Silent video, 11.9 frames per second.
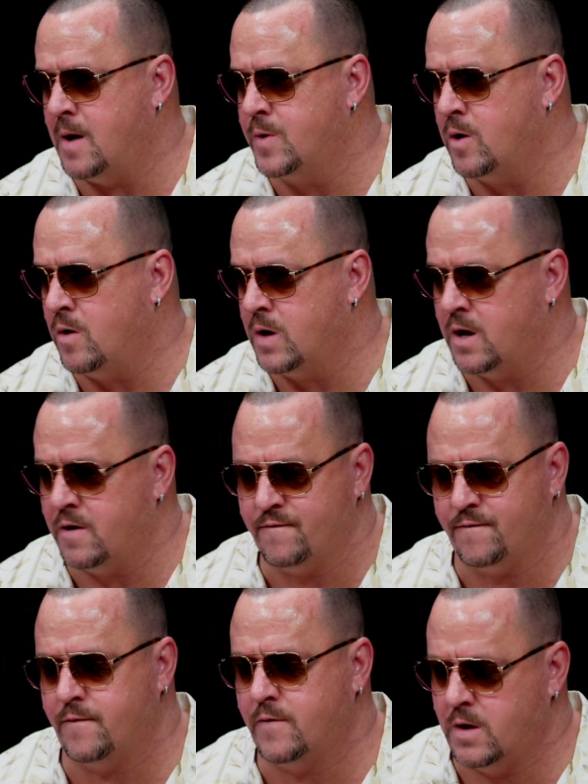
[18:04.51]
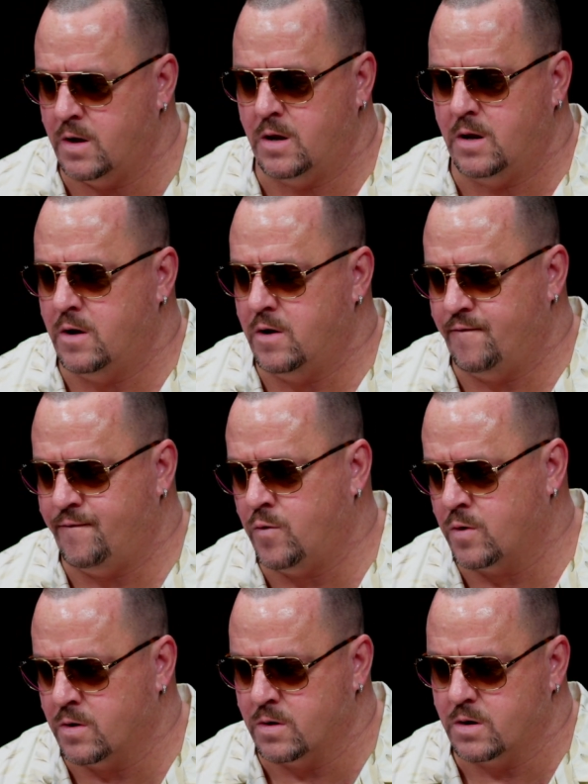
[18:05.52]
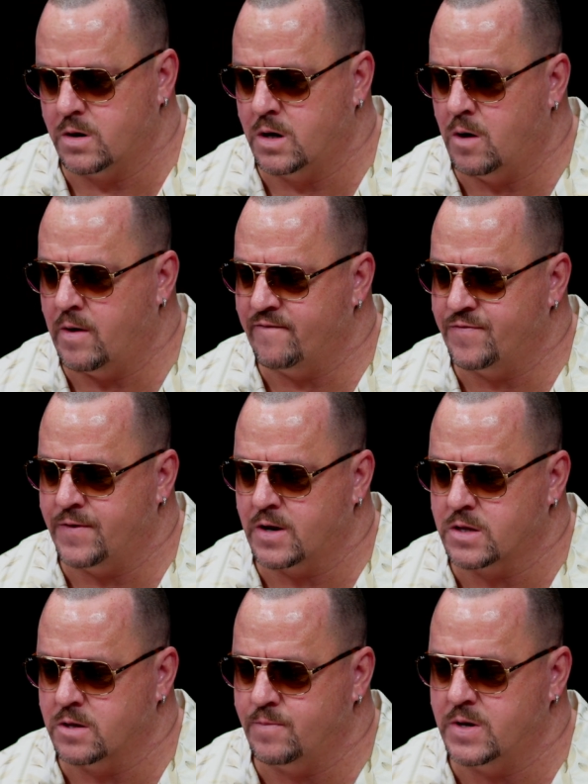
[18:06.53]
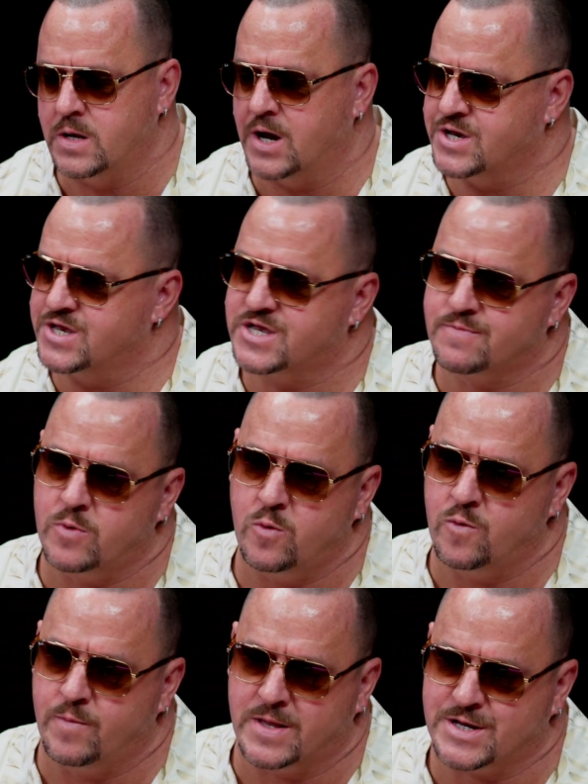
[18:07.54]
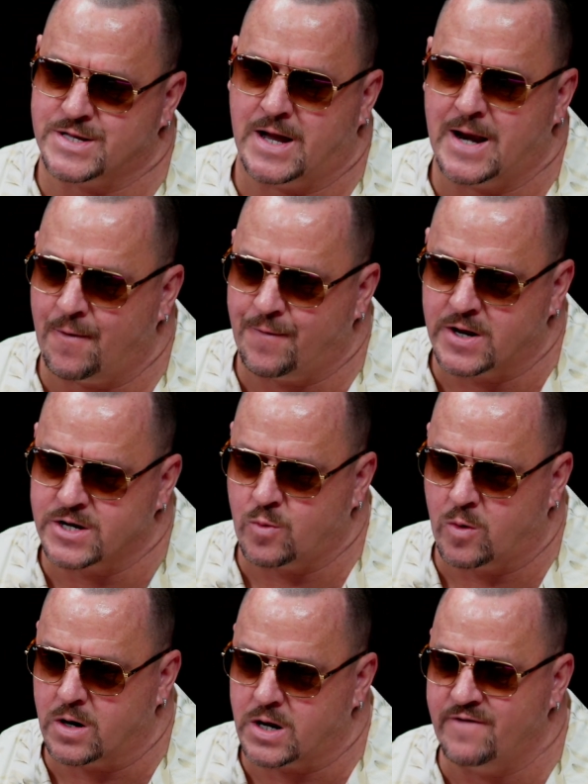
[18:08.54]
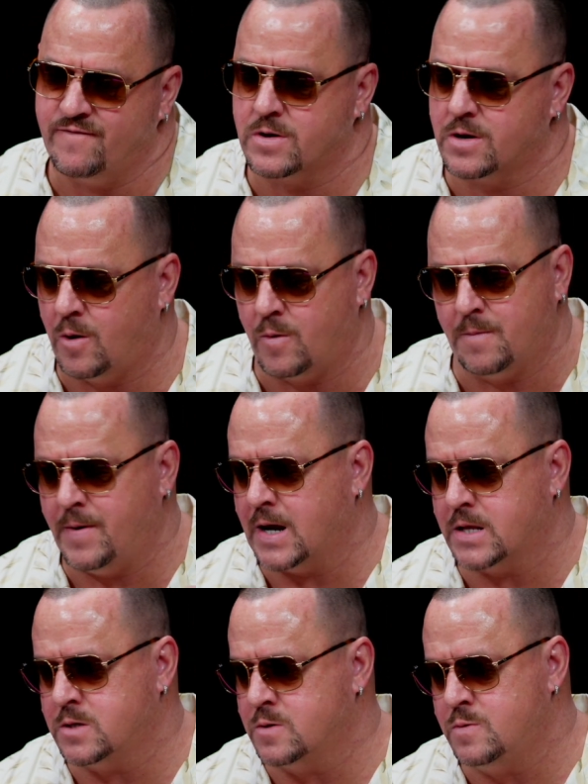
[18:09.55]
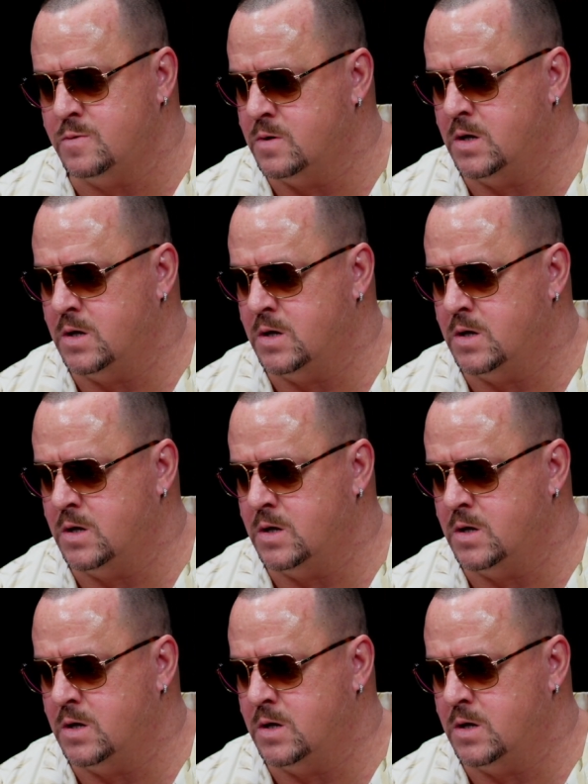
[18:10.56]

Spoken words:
We'd all love for, everything to be nice and smooth, but that's not how things work. Even going back to,